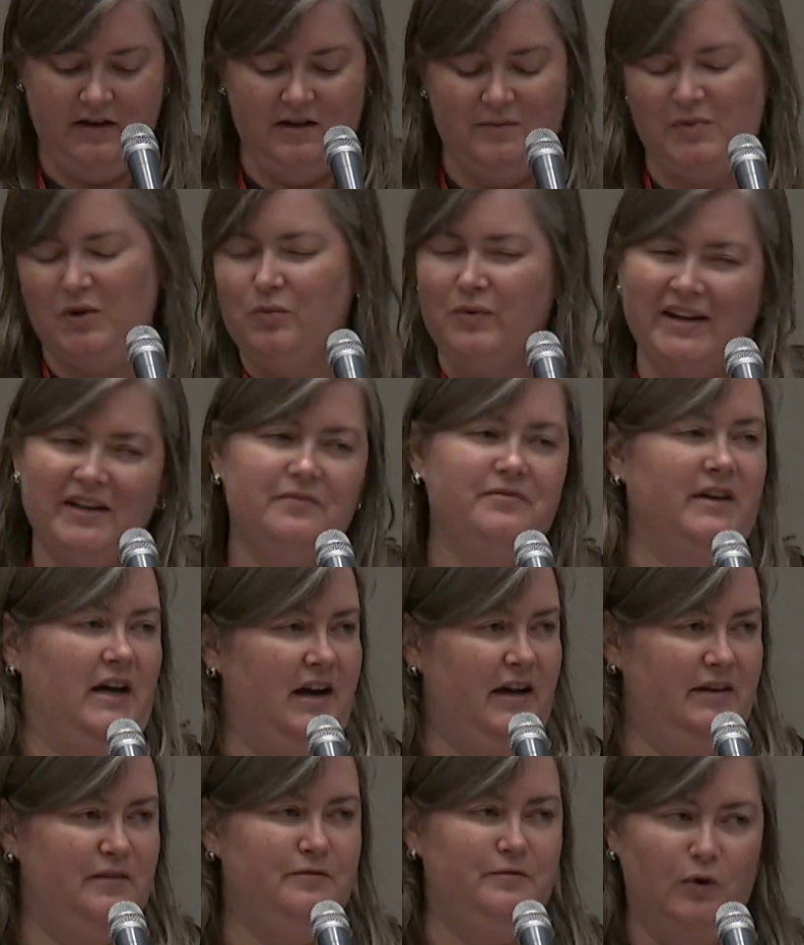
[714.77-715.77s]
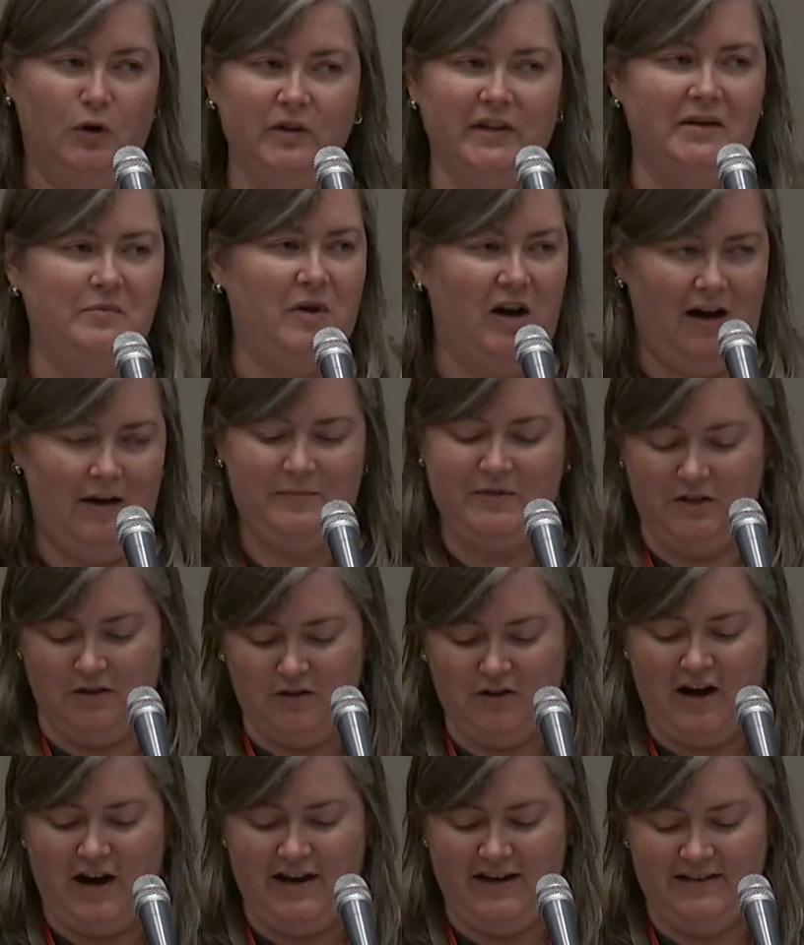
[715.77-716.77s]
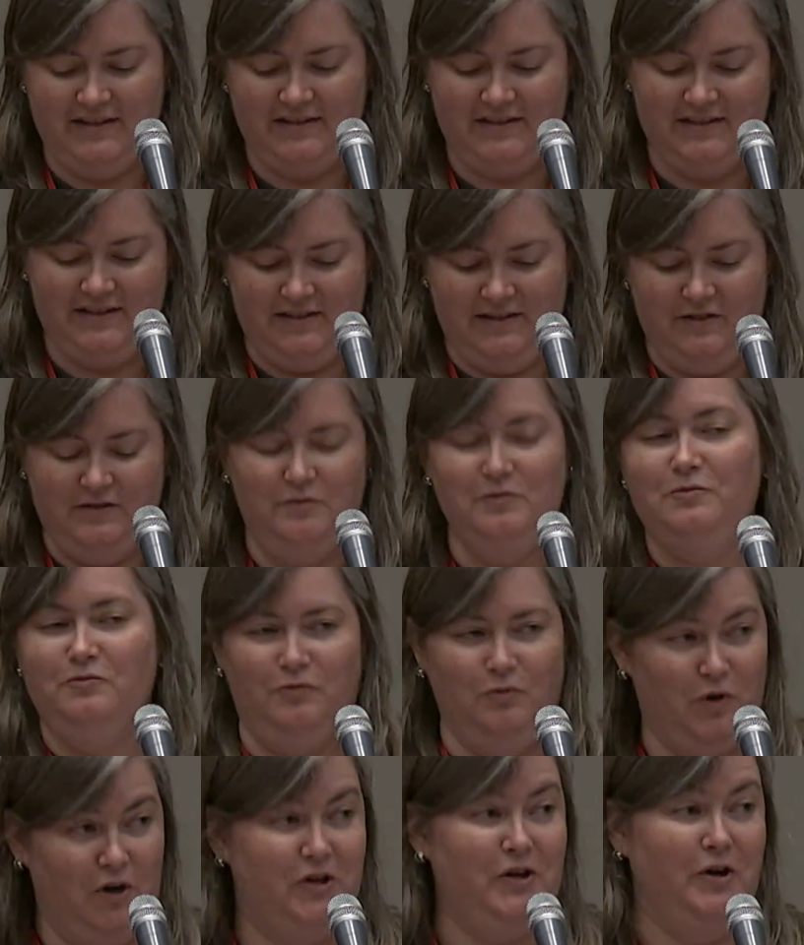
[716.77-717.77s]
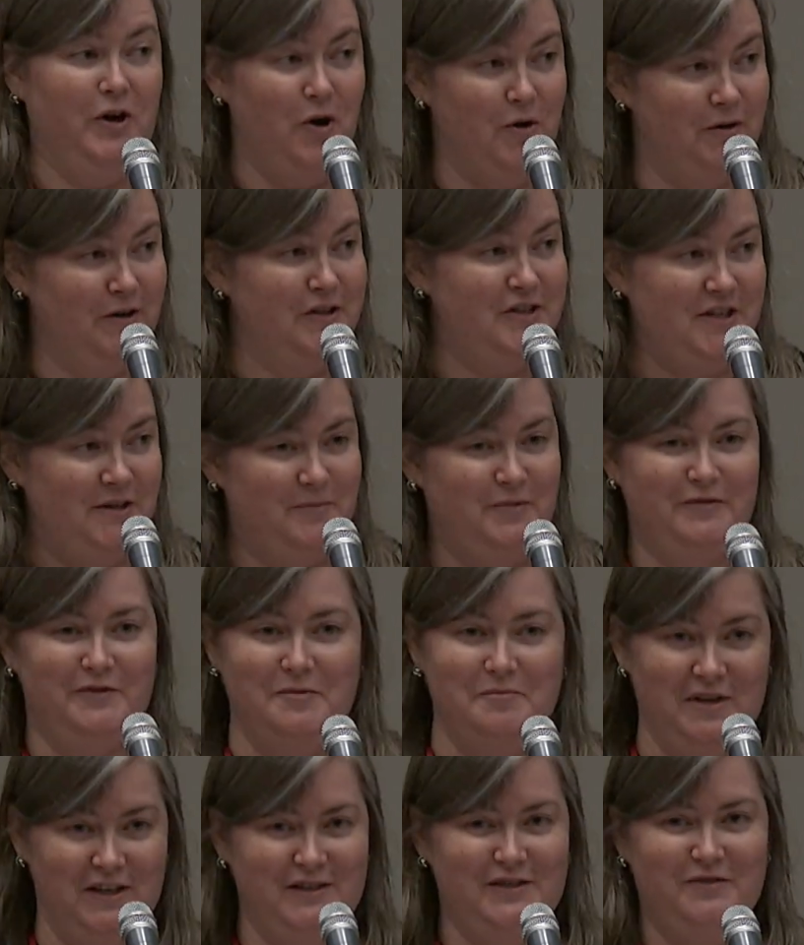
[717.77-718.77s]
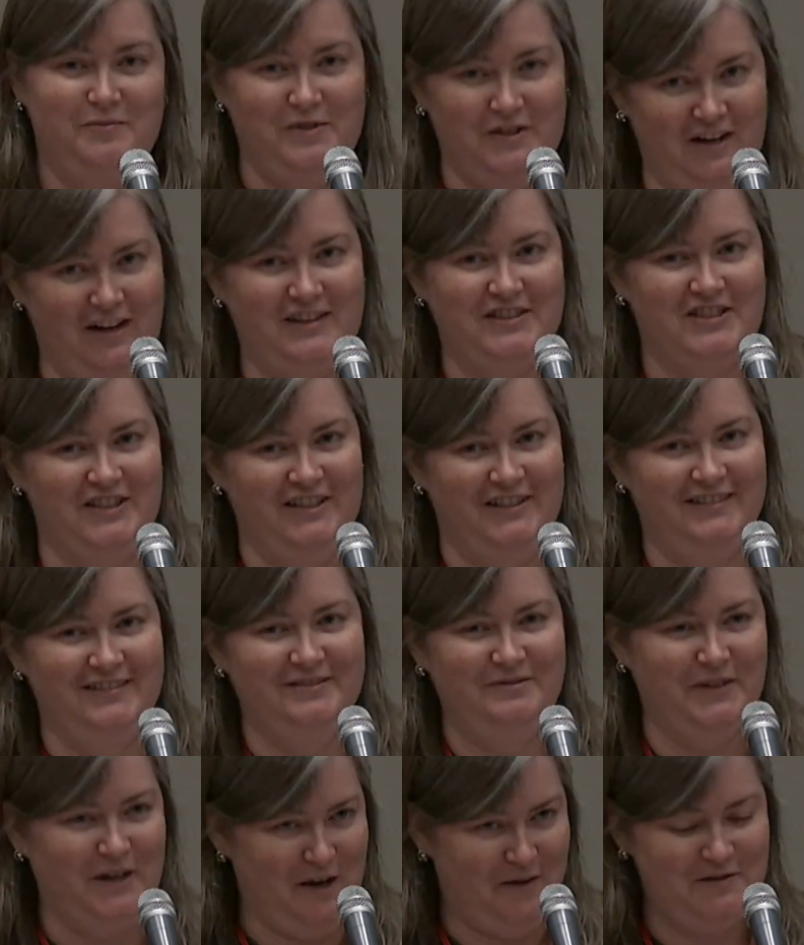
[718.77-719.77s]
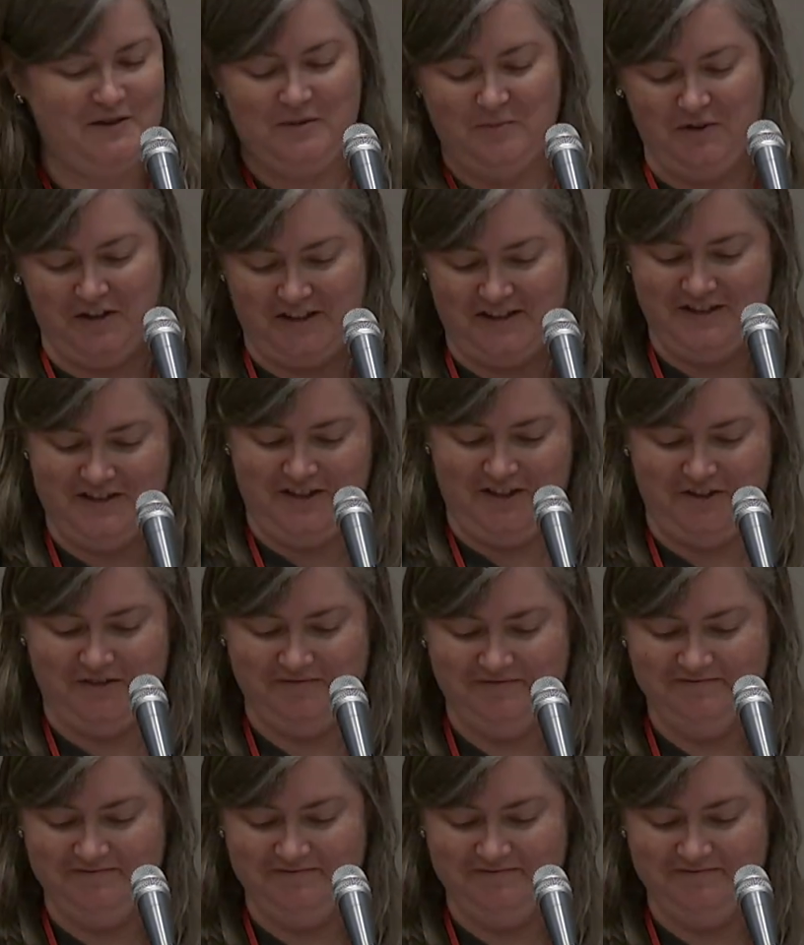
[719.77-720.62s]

but we have not fully popularized worker ownership of the means of production. We have some work to do.